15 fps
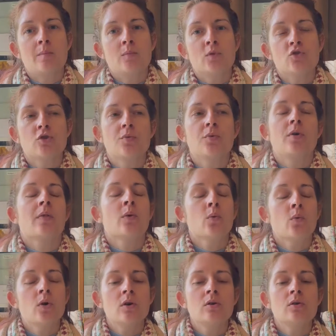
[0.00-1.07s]
trip around the
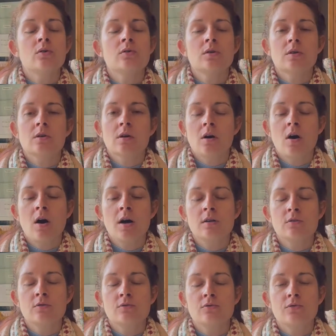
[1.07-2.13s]
world kind
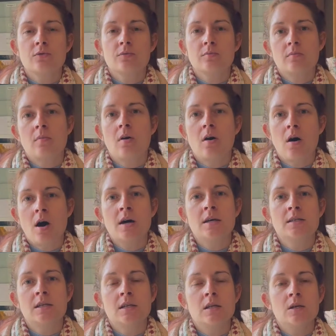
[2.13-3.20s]
of
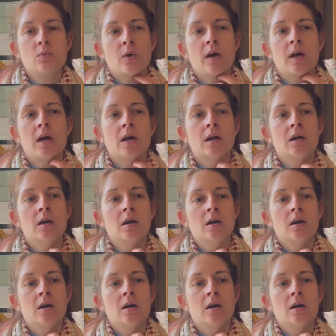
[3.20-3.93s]
idea where